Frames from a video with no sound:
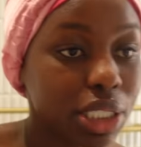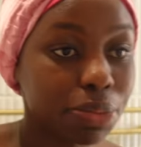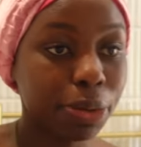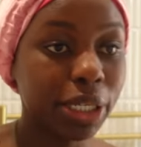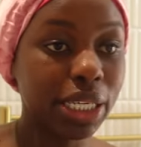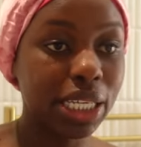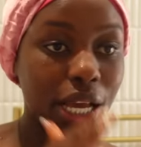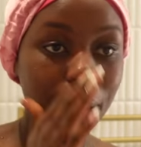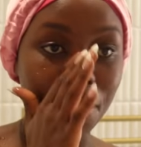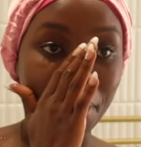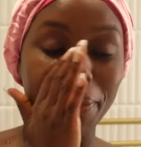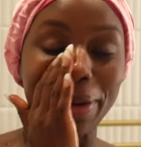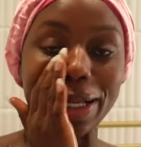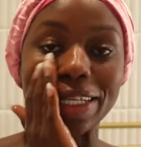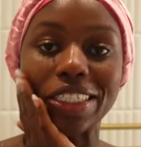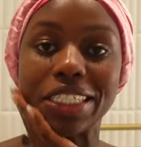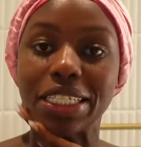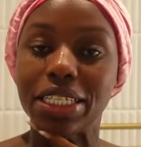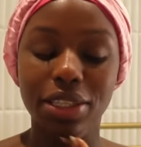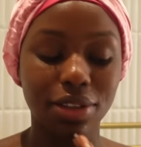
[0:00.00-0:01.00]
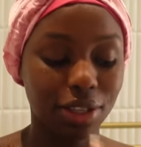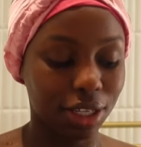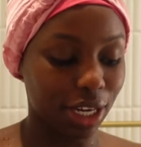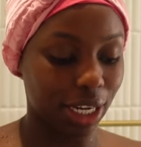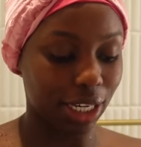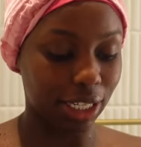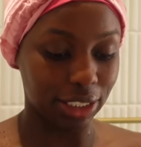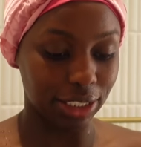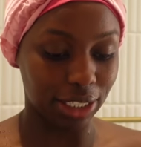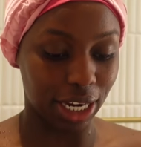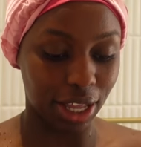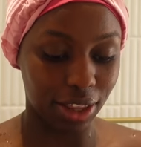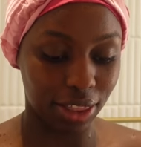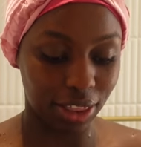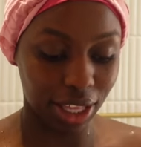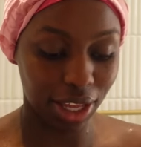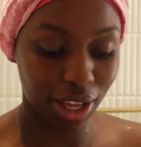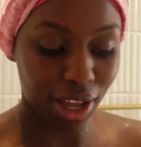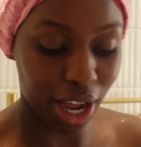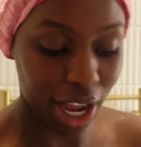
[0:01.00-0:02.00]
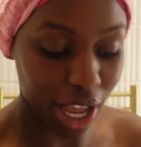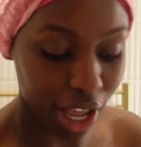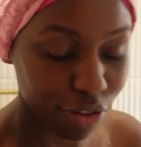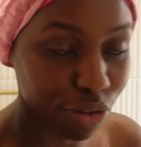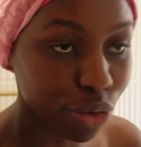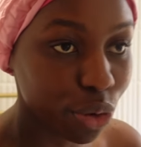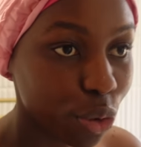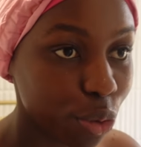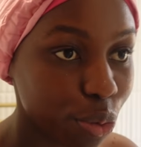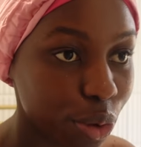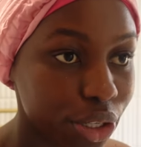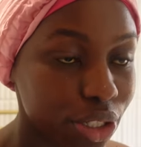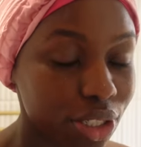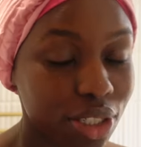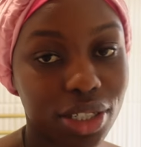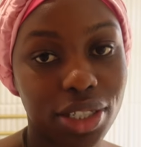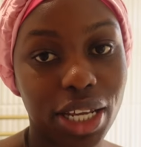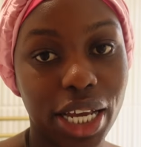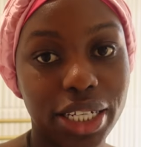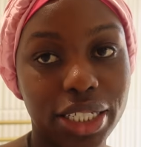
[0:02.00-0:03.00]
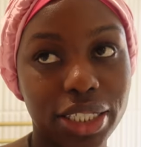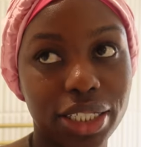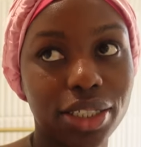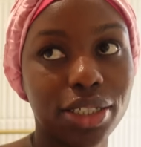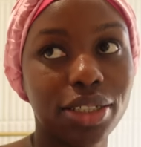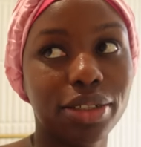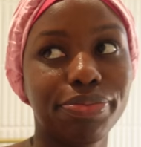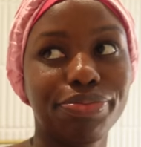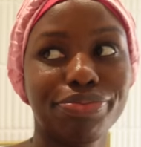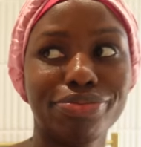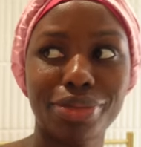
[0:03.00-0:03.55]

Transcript: Speaking about my teeth, guys, I think I have almost decided,